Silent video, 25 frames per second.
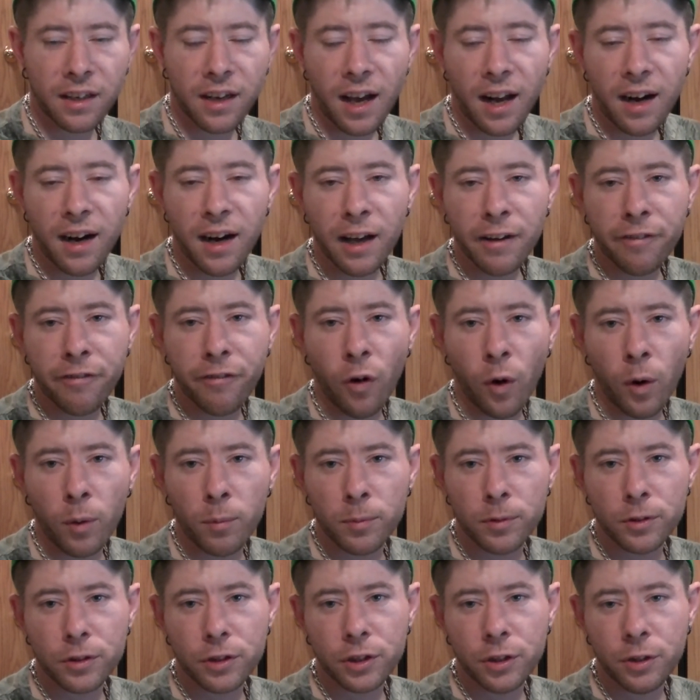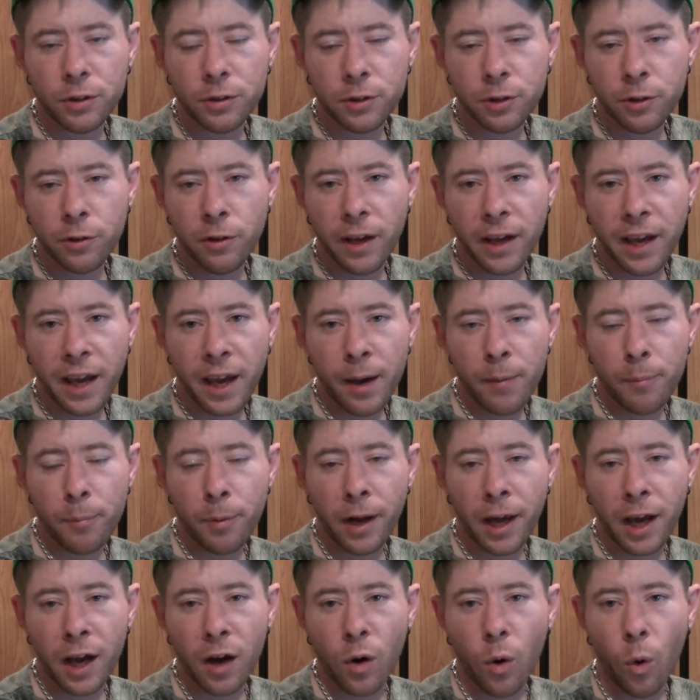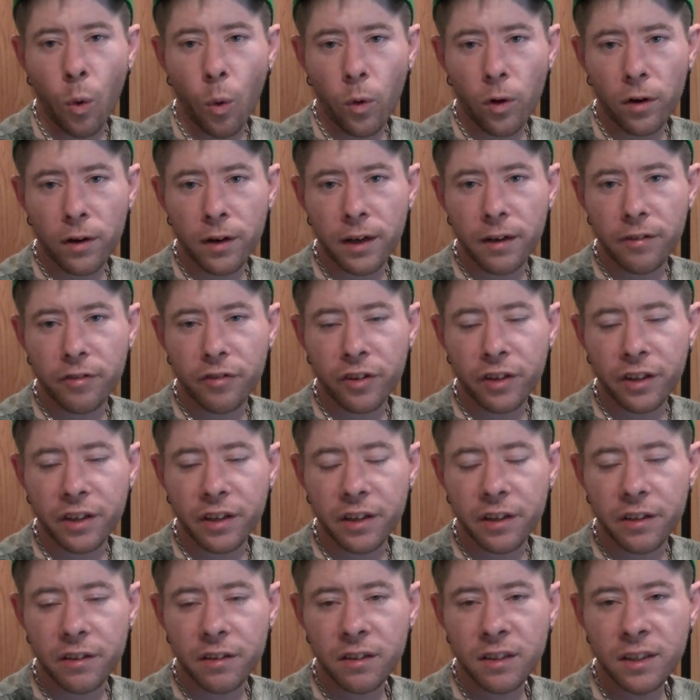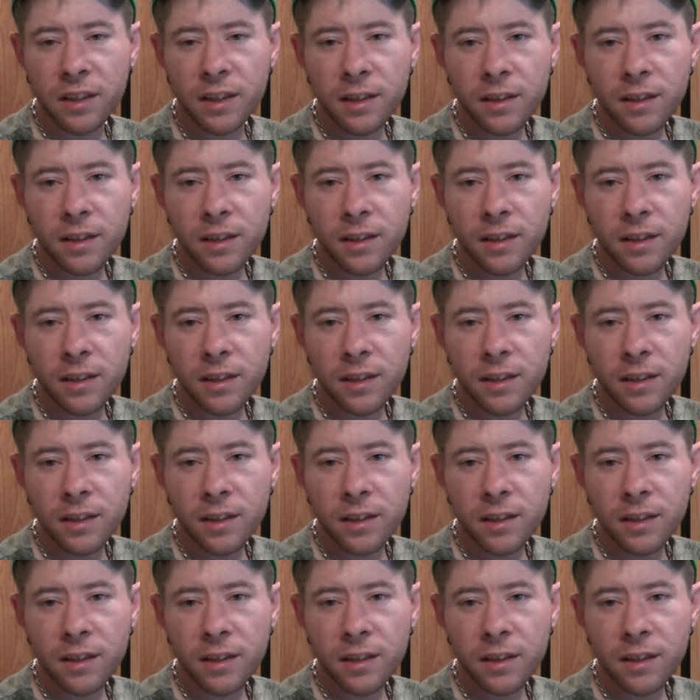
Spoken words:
Kind of like farmers do, too. They can't plant corn every year